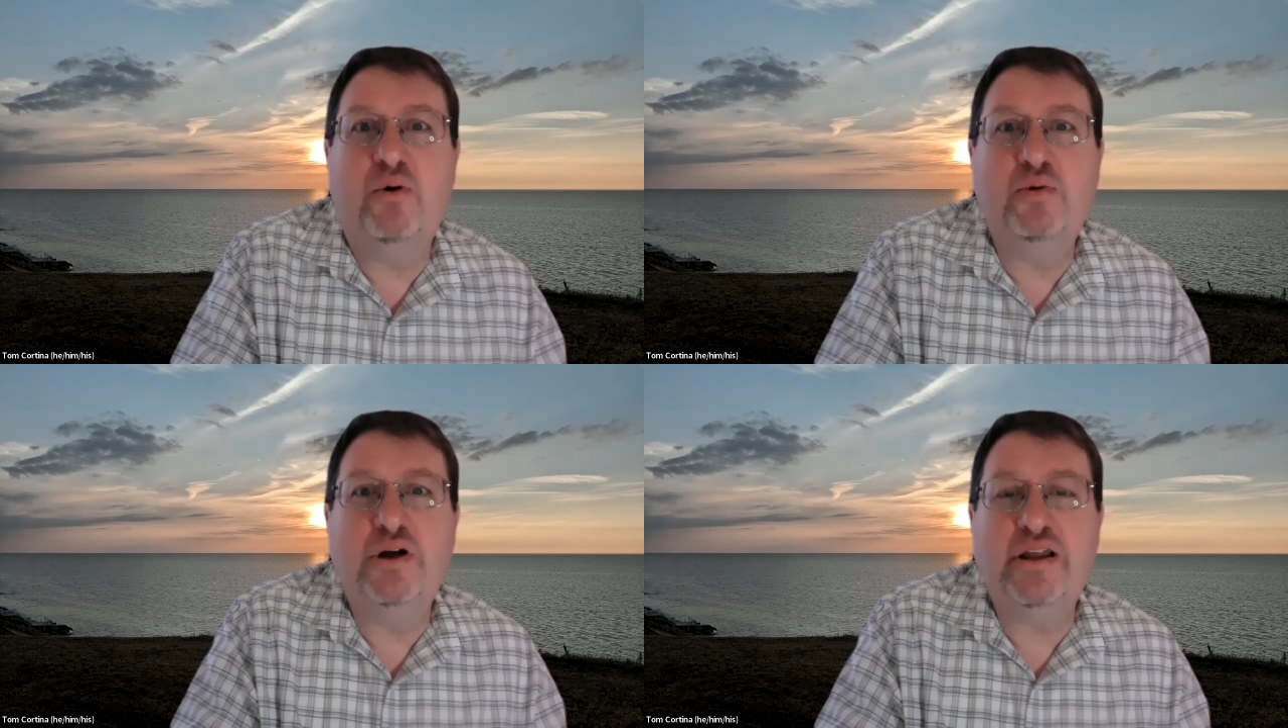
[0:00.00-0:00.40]

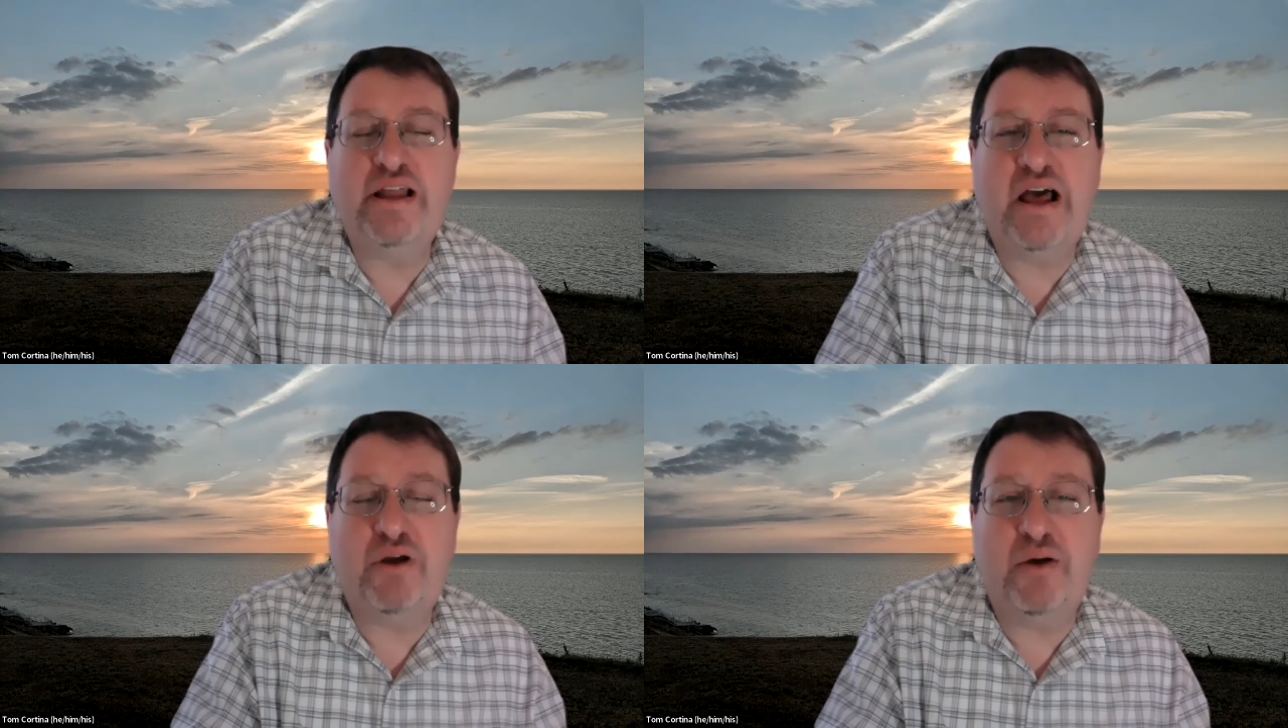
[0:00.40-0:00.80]
Oh, look at
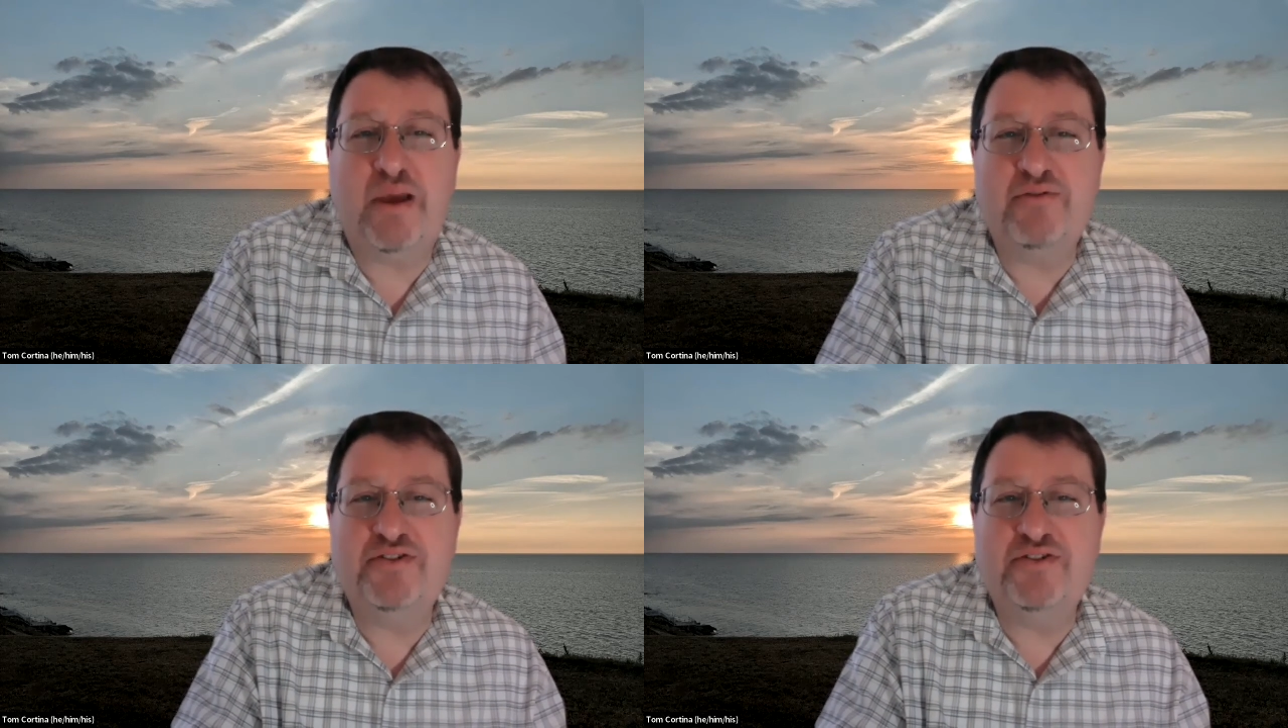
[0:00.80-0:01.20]
that. Okay, we
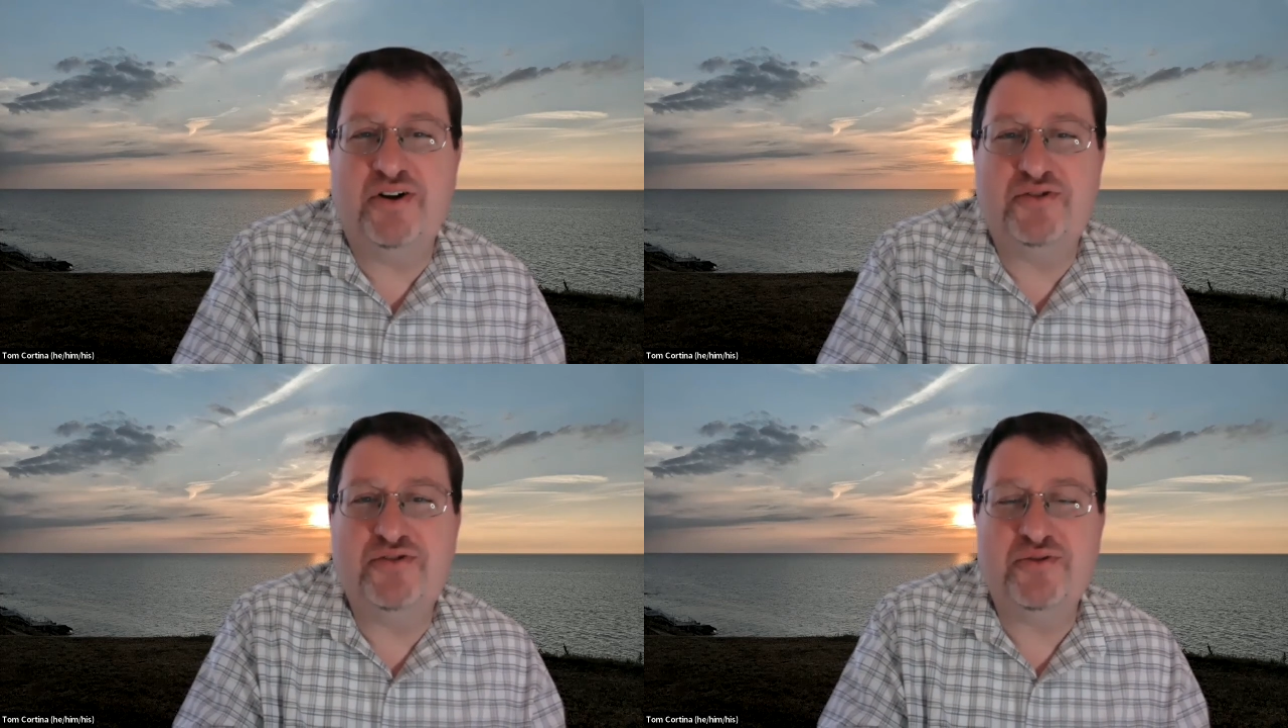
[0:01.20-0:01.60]
have
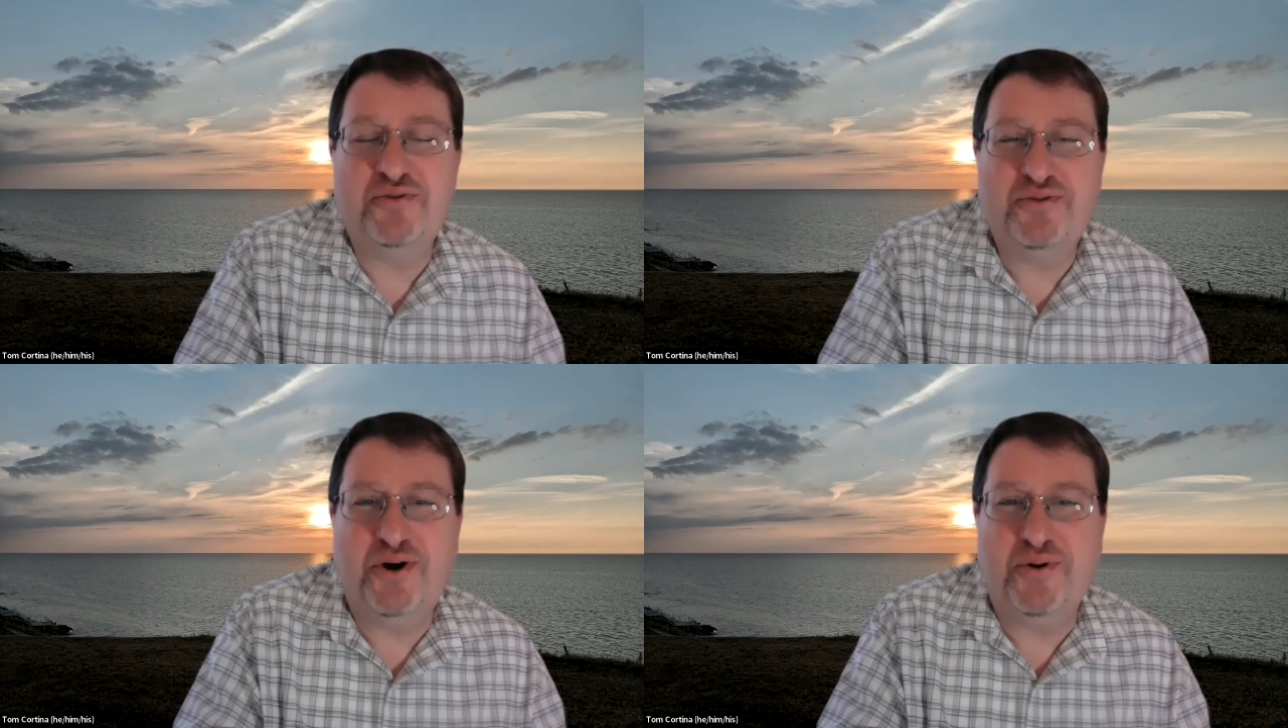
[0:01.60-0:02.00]
results.
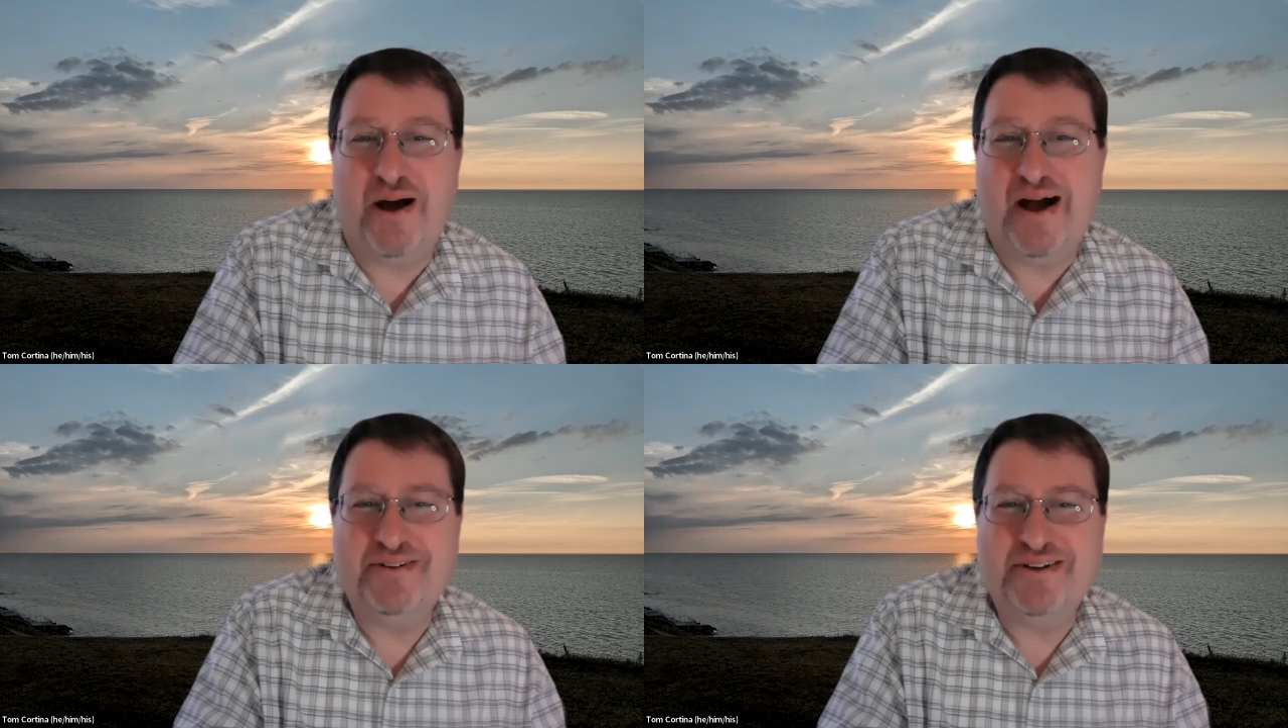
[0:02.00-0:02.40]
Oh,
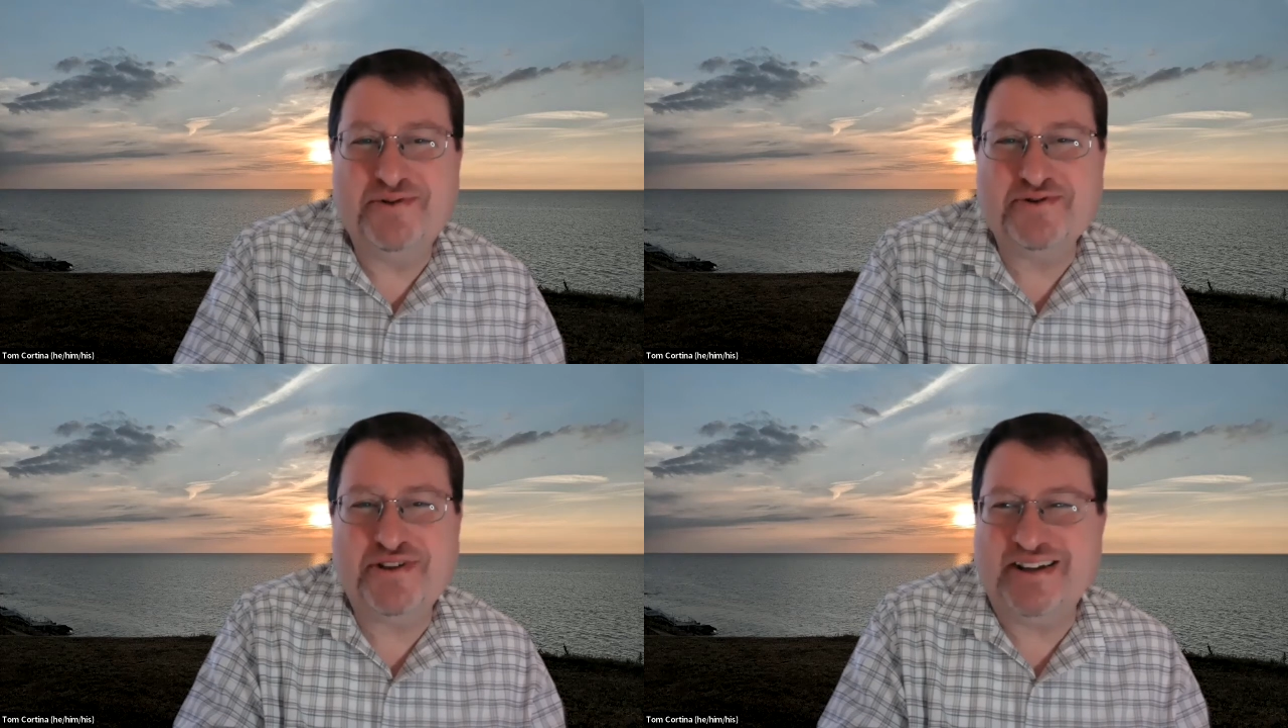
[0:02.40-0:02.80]
wow,
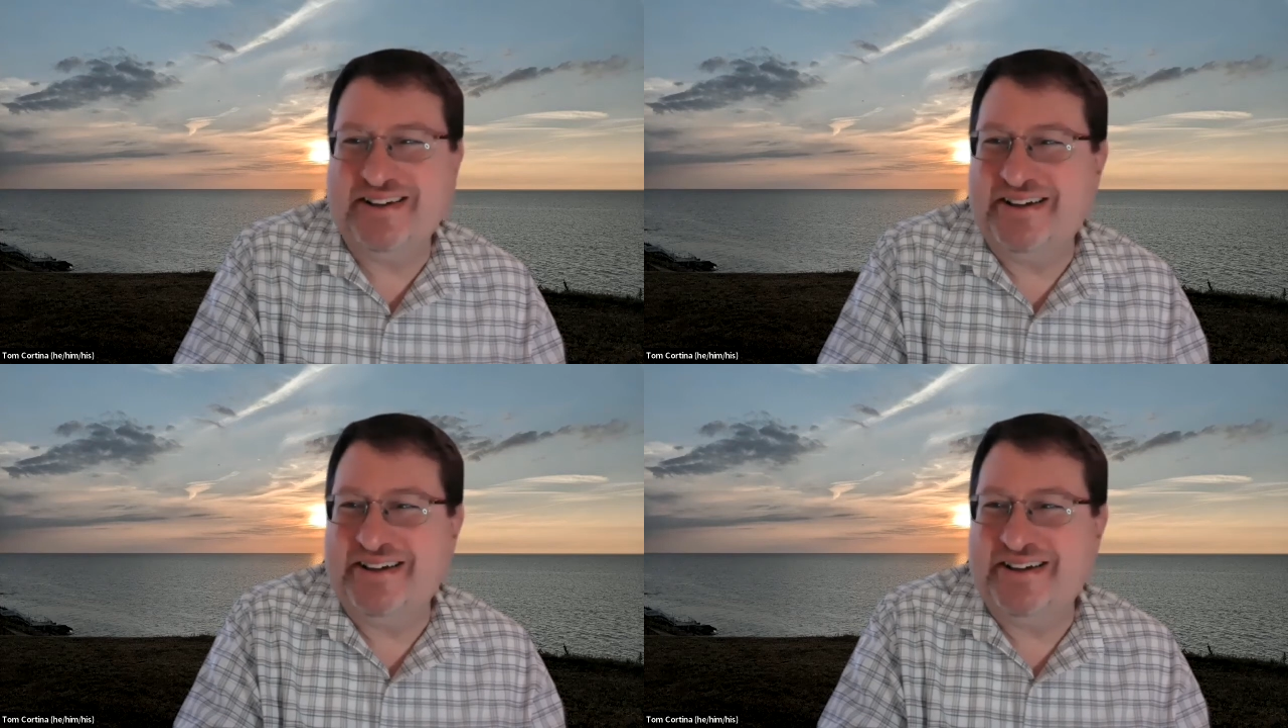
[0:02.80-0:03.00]
interesting.